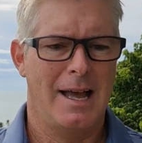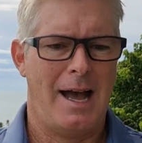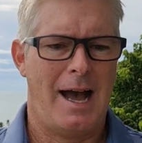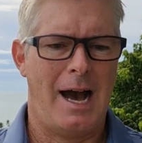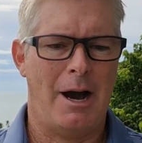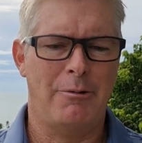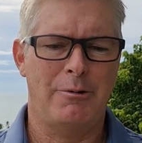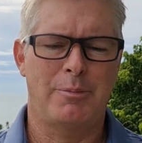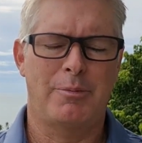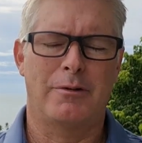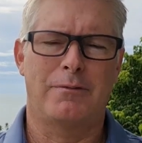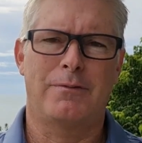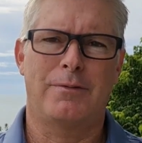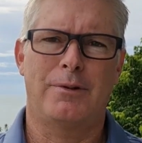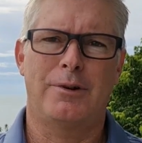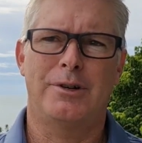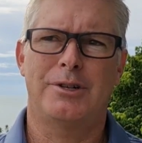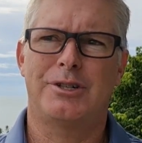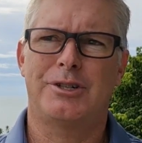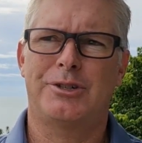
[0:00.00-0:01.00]
I would
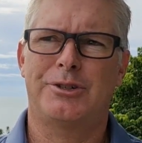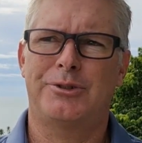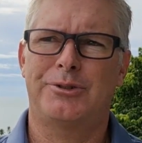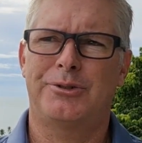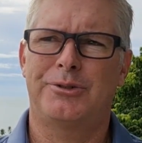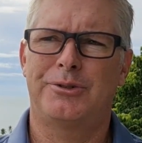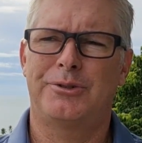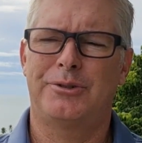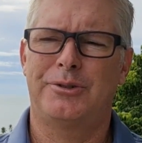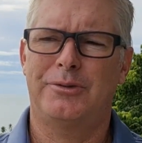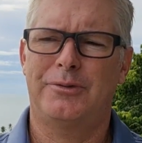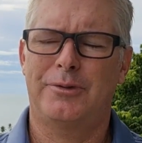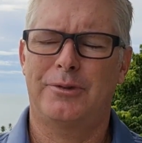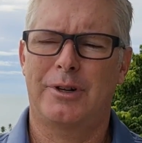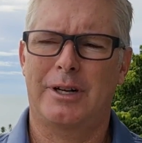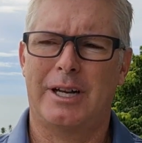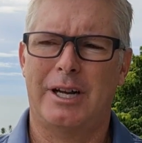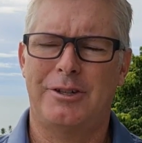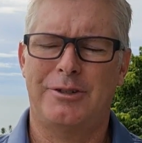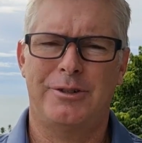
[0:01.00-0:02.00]
prefer for
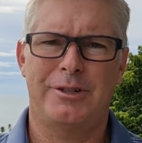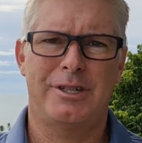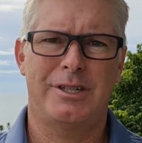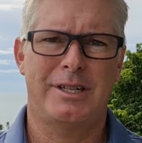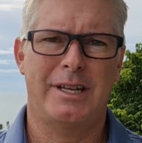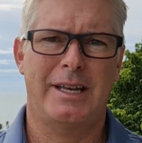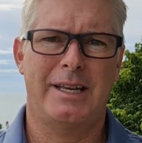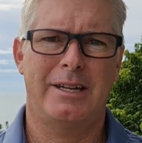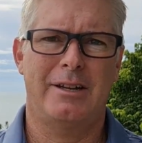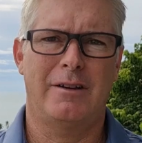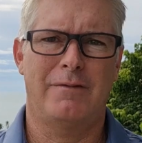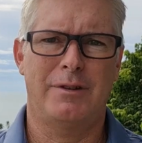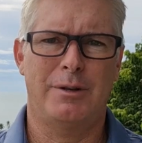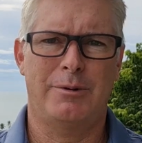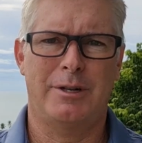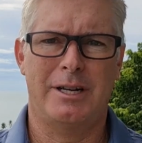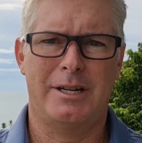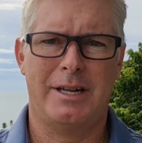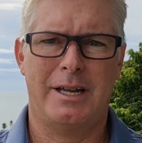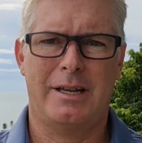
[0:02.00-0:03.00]
a country to say, if you
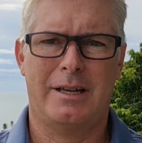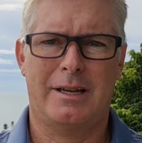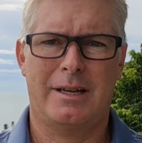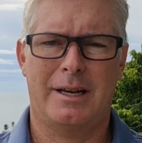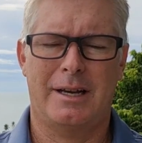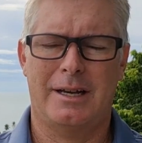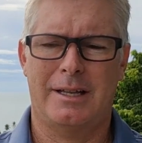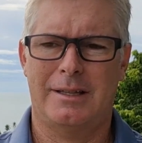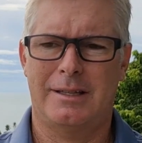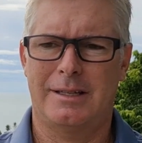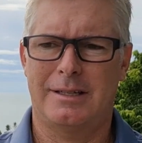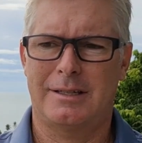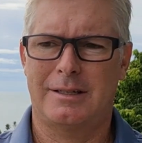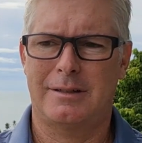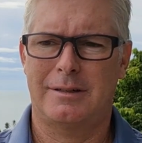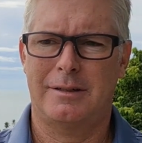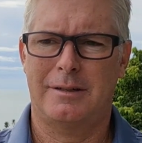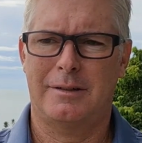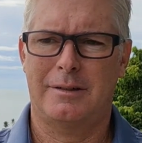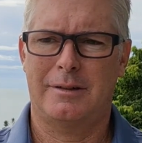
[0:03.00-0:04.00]
want to take
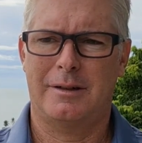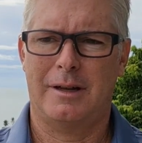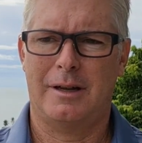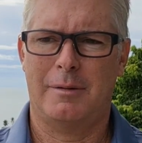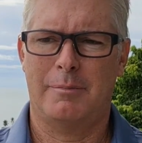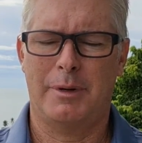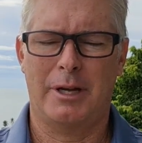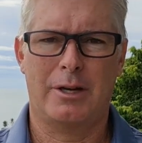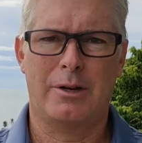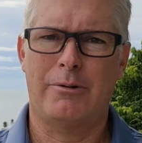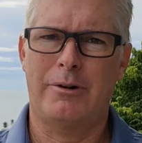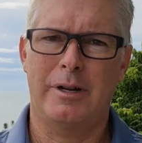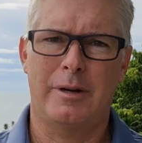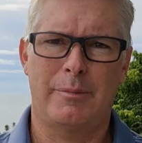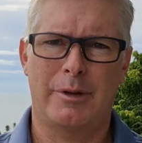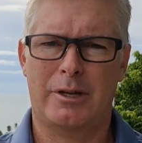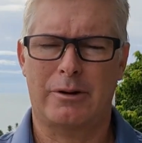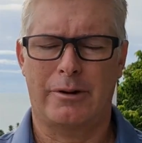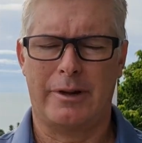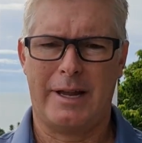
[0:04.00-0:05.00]
this Bitcoin or
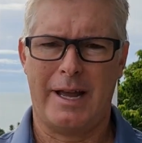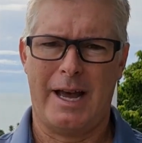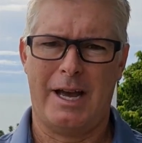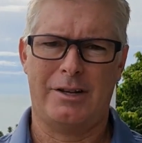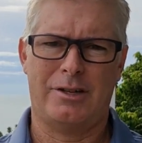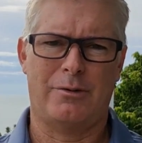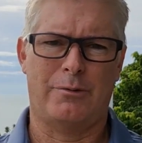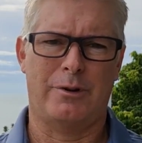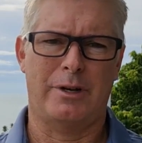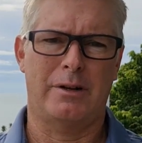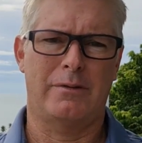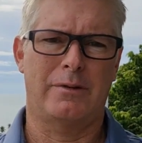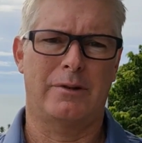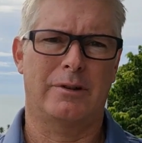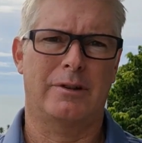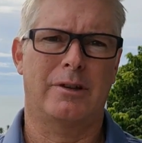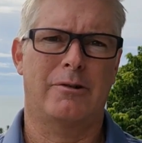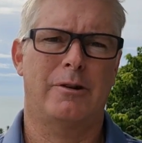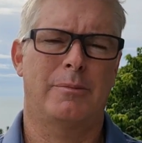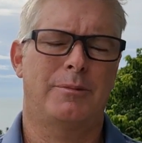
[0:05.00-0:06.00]
Bitcoin Cash or
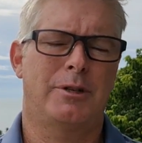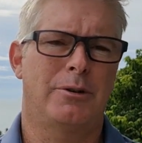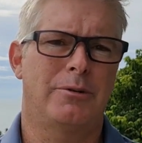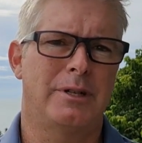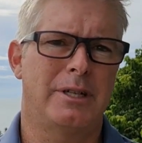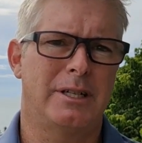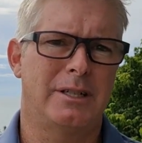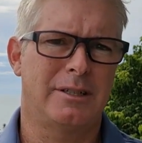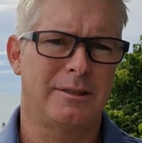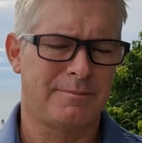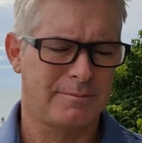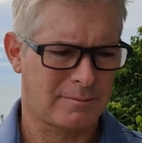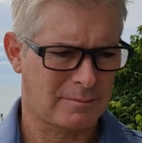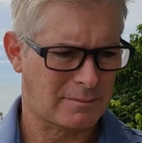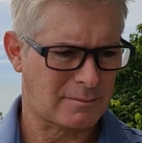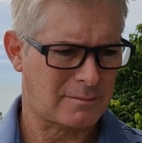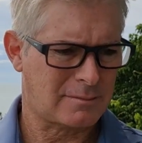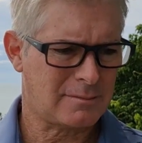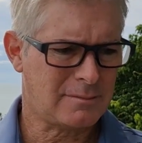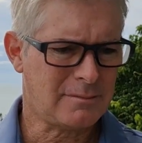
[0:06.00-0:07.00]
whatever the crypto it is,
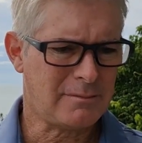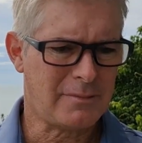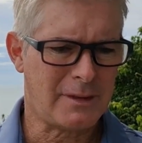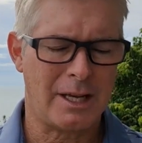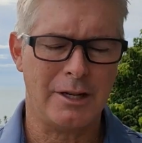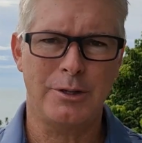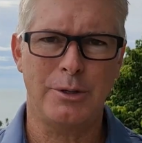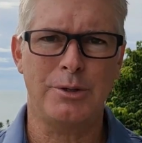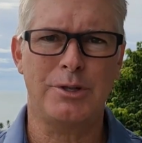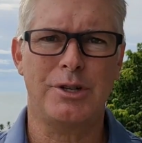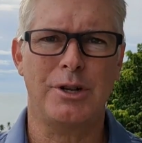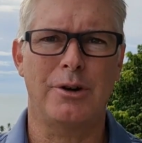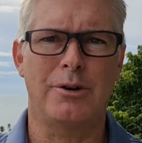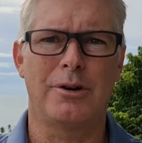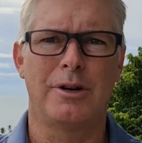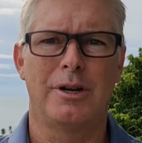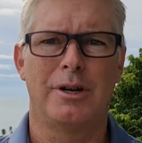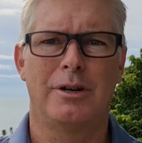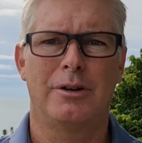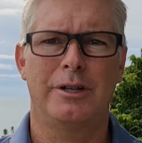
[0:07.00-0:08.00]
do
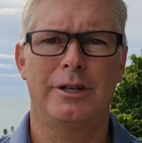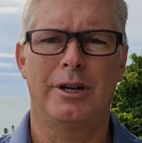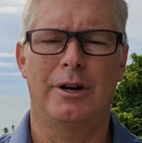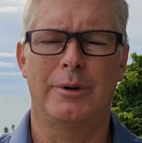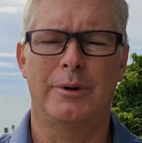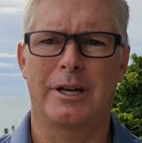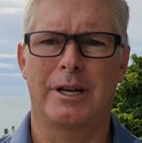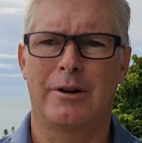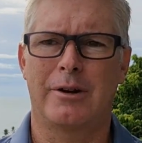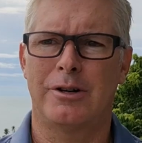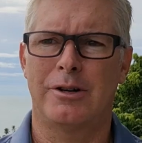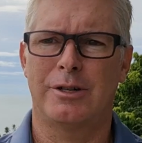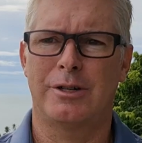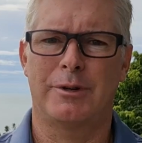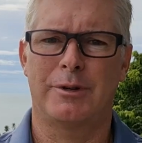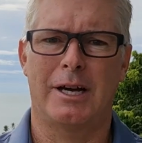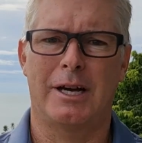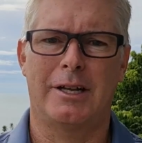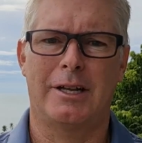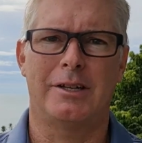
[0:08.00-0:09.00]
so. We encourage you.
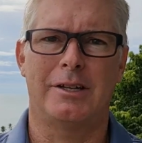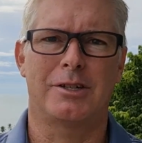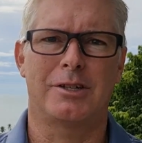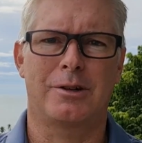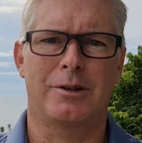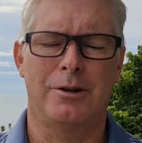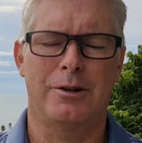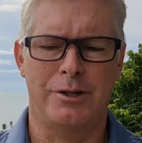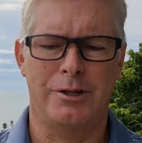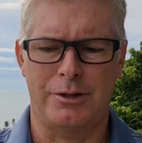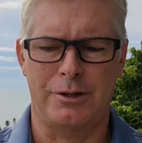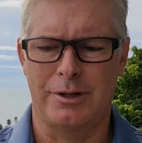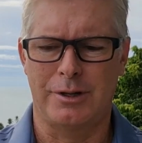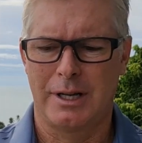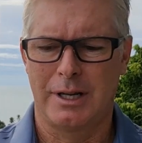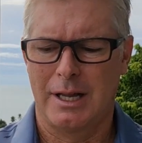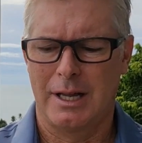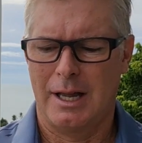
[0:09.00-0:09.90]
We're not going to discourage you.